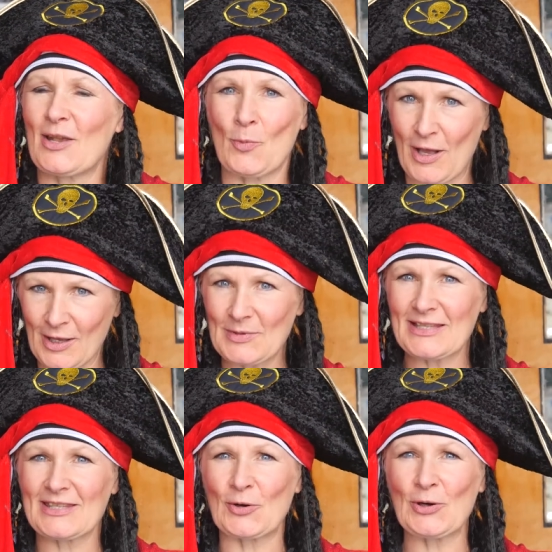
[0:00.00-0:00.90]
and welcome to
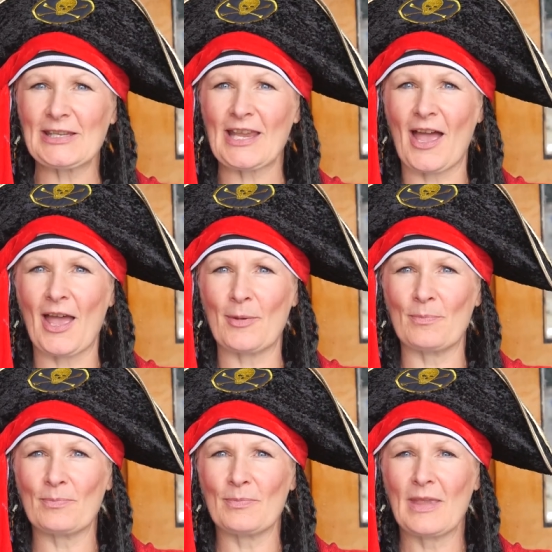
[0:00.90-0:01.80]
Story
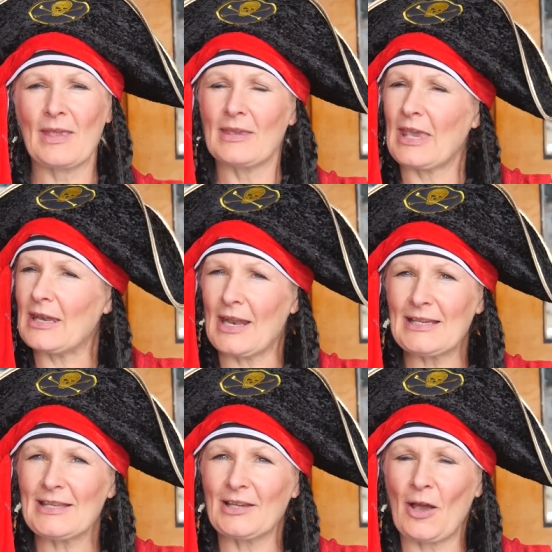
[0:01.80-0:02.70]
Time. Get
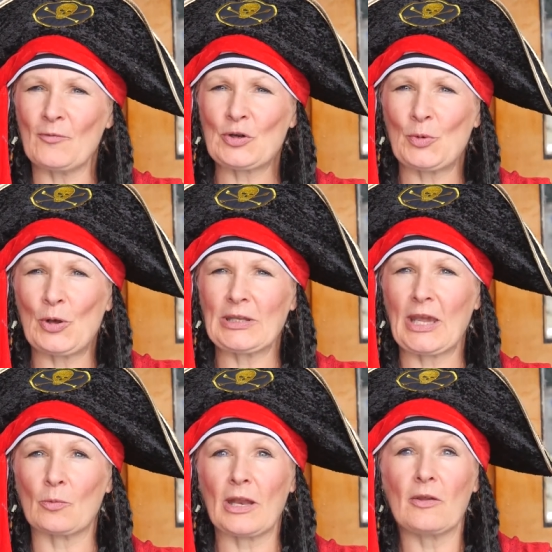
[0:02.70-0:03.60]
nice and comfortable and
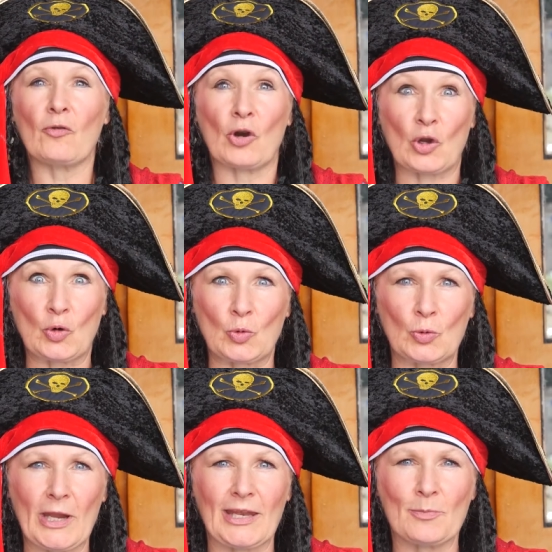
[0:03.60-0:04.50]
get ready for a
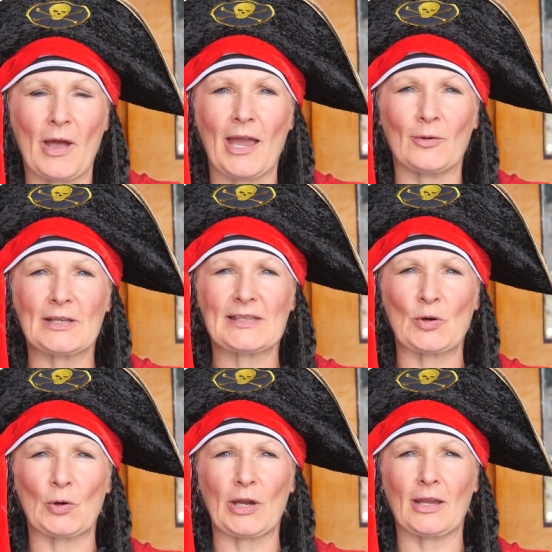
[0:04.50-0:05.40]
great pirate
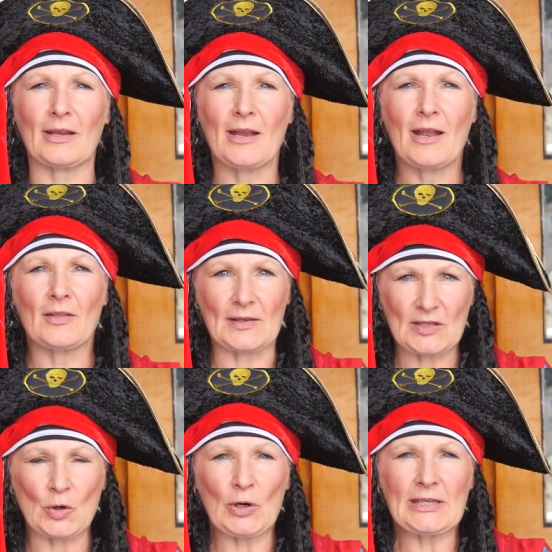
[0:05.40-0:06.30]
story. The
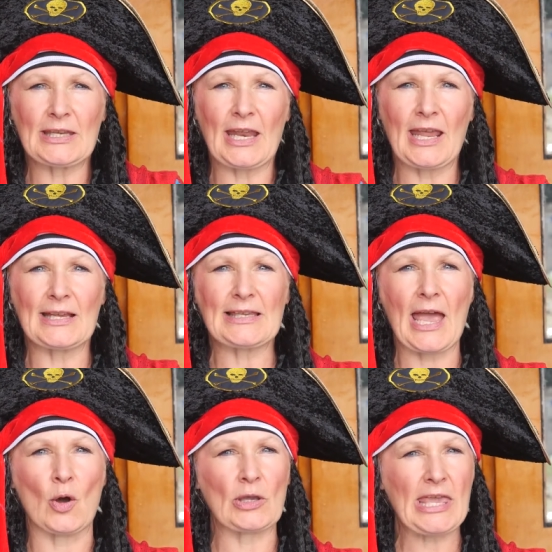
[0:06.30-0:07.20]
story today is
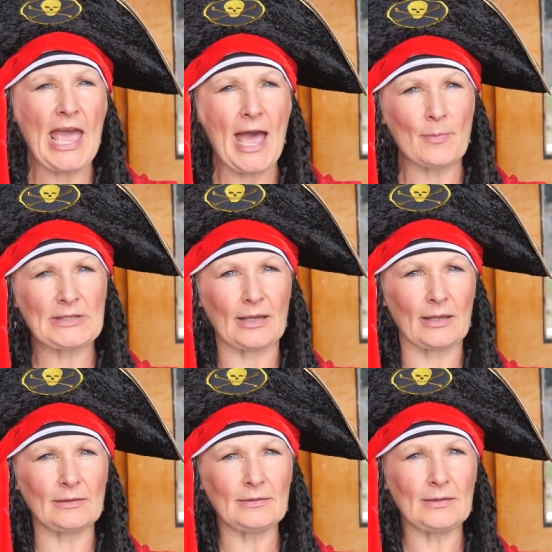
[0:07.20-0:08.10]
how
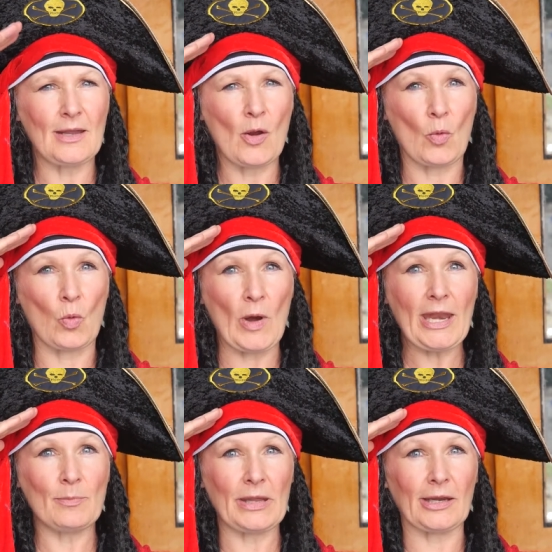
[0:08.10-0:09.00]
Captain
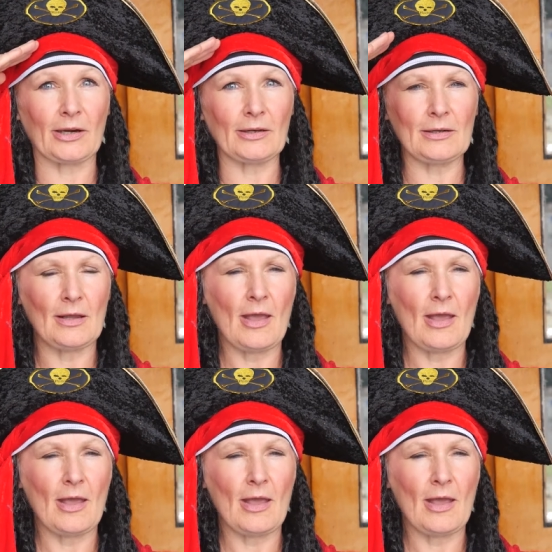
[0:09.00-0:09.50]
Redbeard